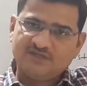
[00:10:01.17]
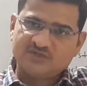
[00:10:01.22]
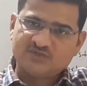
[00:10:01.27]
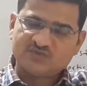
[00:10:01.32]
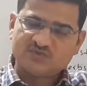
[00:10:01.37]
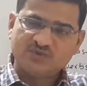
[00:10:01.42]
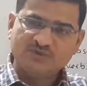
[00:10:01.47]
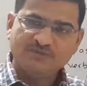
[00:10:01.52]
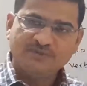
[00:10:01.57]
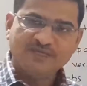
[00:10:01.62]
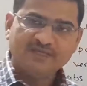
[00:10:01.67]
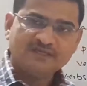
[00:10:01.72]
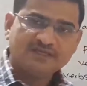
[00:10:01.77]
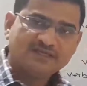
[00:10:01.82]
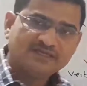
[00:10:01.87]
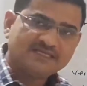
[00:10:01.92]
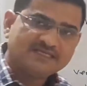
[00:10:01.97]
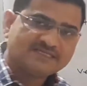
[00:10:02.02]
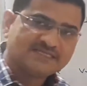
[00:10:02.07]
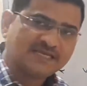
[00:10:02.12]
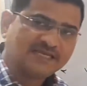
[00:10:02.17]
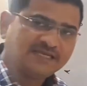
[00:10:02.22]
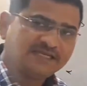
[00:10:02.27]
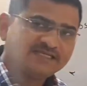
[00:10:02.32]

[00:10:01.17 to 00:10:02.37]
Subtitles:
Swimming is an